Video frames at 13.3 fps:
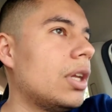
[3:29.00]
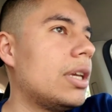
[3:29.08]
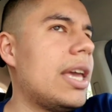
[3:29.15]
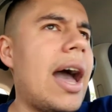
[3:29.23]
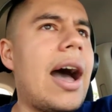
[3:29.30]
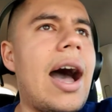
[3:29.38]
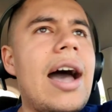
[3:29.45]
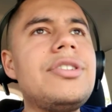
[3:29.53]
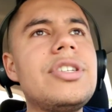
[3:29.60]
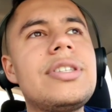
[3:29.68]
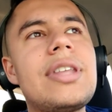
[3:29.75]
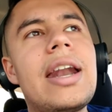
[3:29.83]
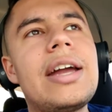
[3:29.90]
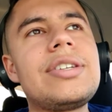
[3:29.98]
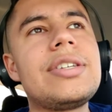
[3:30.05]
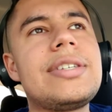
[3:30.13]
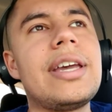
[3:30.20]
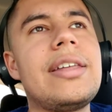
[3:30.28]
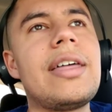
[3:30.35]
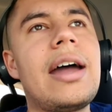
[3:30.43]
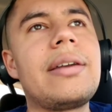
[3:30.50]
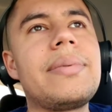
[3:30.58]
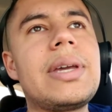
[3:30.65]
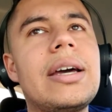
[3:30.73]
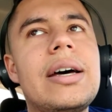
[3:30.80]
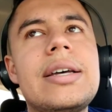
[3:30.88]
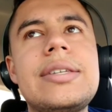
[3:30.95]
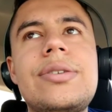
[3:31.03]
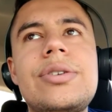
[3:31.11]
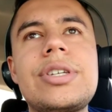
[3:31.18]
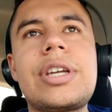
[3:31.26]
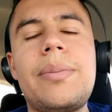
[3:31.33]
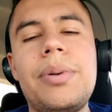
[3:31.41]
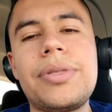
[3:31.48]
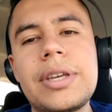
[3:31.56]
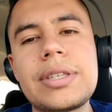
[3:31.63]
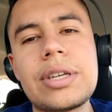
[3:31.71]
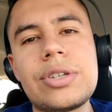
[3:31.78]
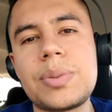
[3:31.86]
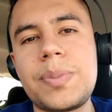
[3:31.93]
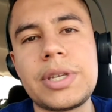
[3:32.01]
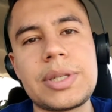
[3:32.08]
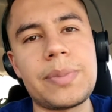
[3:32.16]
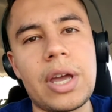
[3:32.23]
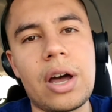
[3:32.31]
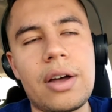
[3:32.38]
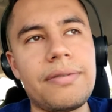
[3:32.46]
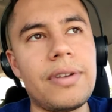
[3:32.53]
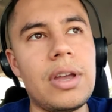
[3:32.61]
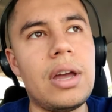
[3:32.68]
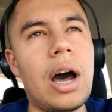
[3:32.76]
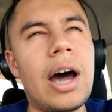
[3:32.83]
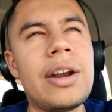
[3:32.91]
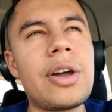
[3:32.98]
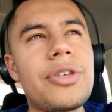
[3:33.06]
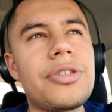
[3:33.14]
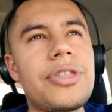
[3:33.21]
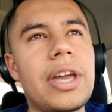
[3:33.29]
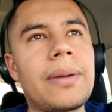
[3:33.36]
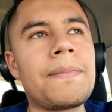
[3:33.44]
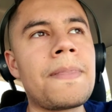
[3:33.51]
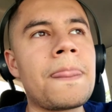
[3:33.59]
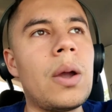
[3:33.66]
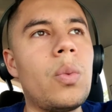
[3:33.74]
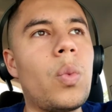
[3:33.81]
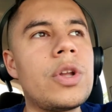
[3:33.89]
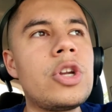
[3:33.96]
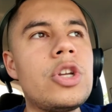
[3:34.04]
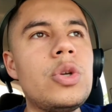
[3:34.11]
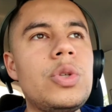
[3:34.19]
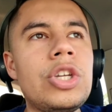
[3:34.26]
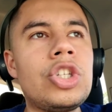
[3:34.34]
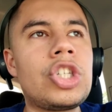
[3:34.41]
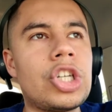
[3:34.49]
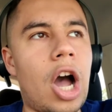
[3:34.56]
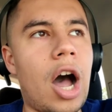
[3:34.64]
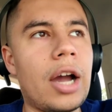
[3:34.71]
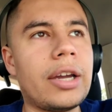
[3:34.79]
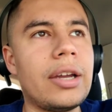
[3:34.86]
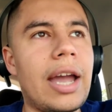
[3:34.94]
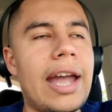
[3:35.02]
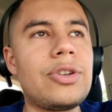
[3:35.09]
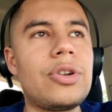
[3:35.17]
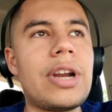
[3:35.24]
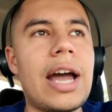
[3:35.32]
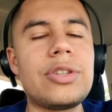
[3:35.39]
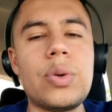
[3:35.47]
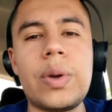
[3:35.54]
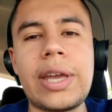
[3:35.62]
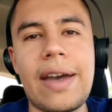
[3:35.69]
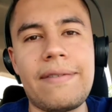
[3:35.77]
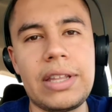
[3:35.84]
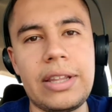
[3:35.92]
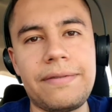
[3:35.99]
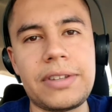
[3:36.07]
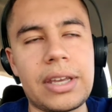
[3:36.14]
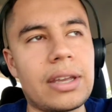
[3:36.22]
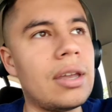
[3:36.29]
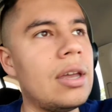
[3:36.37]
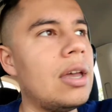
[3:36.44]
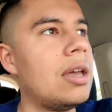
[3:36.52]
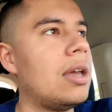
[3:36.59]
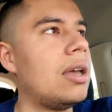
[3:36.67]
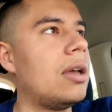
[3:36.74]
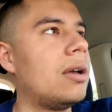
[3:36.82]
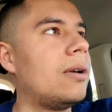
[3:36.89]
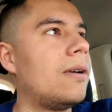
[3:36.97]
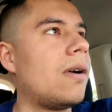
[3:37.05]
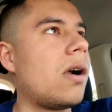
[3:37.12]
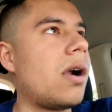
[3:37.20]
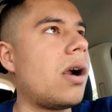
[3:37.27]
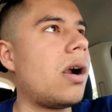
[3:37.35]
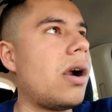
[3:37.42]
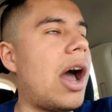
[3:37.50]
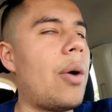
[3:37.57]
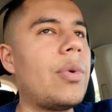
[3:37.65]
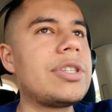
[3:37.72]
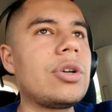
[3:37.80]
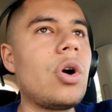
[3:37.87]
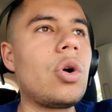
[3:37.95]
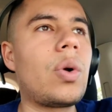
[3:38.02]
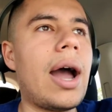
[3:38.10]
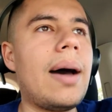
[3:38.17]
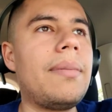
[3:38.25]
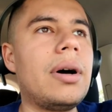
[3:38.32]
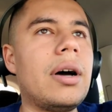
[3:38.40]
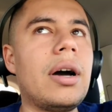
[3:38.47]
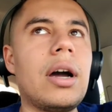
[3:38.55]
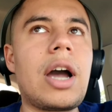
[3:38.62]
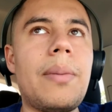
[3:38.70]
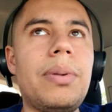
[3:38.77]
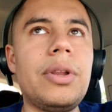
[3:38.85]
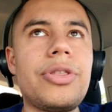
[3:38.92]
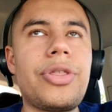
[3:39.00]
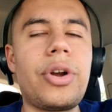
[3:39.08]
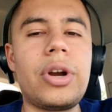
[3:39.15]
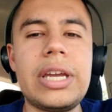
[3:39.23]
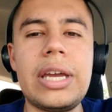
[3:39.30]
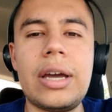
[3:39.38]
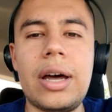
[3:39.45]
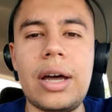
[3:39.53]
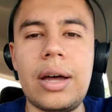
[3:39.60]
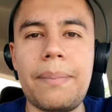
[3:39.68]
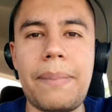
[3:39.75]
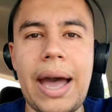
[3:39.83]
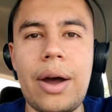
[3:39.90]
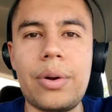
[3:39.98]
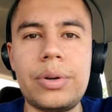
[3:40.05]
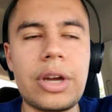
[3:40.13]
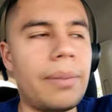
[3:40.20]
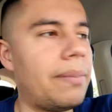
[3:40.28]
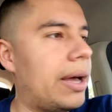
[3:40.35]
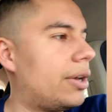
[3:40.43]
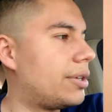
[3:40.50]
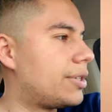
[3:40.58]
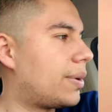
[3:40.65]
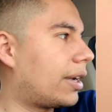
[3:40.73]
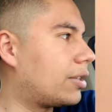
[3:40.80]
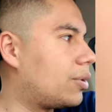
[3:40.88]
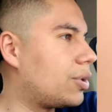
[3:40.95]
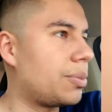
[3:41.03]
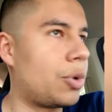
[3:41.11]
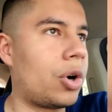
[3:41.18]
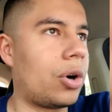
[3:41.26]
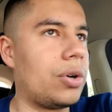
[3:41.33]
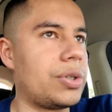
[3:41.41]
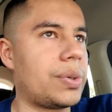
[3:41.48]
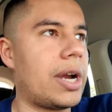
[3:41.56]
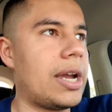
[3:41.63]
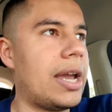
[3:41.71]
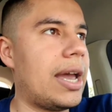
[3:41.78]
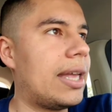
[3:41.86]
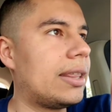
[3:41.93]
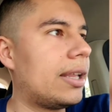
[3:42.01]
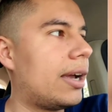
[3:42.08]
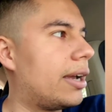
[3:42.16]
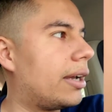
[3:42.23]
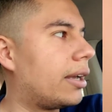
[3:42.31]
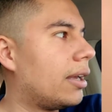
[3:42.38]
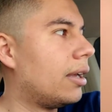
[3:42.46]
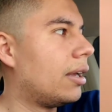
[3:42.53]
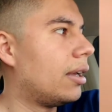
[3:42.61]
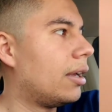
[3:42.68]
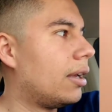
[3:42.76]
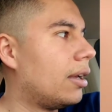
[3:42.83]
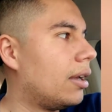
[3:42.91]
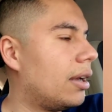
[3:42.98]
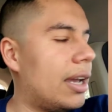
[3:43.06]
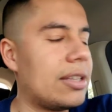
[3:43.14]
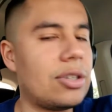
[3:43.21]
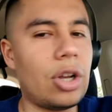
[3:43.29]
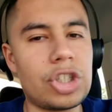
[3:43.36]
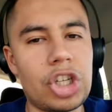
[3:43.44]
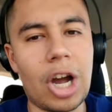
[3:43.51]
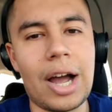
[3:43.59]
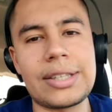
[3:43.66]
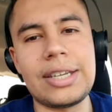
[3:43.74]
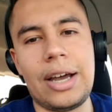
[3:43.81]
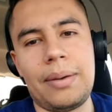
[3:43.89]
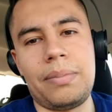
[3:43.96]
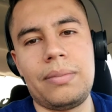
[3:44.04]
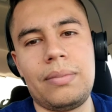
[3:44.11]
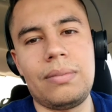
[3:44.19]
yeah, I just thought I should say that because there's a couple things that just pissed me off. Another thing, when you're using chalk and you're not doing heavy lifting, I went to go grab a, a couple of 30 uh, pound dumbbells so I could do some curls, right? And like, it's all chalked up.